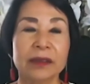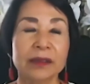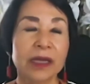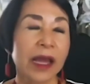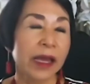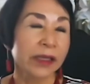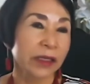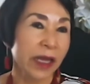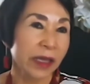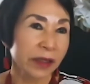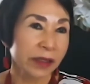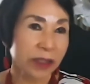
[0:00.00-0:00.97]
And
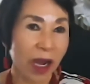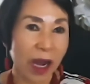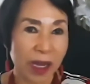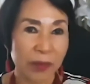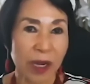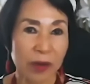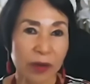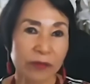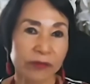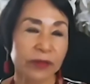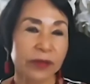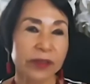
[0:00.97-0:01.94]
at the time,
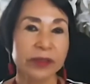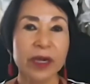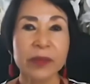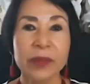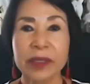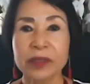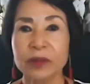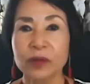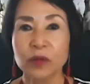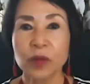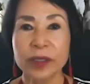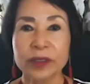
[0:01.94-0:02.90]
however, the summit
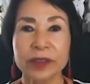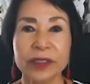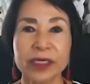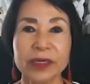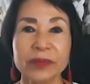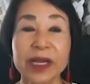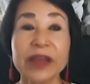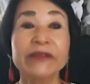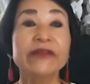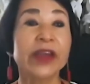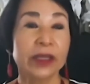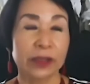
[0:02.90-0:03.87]
was deemed a
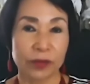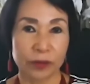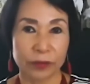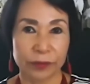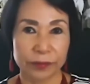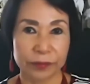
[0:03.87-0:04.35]
failure